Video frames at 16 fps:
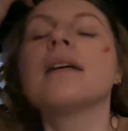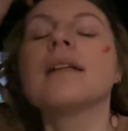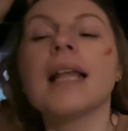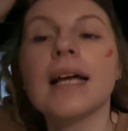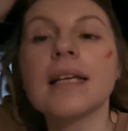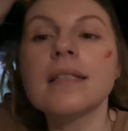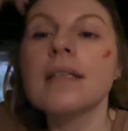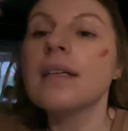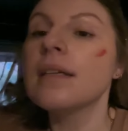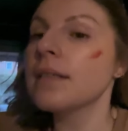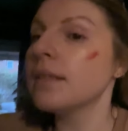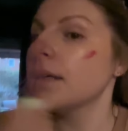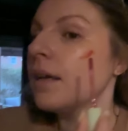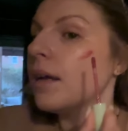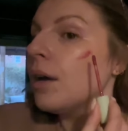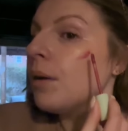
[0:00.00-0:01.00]
glasses,
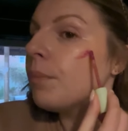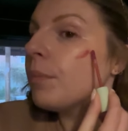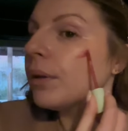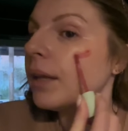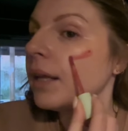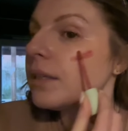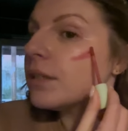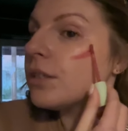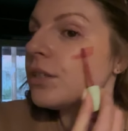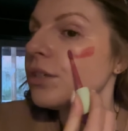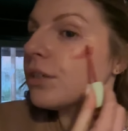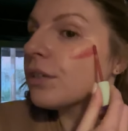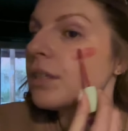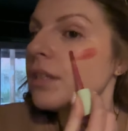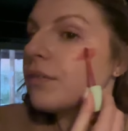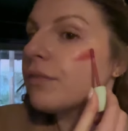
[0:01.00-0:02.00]
but let's just,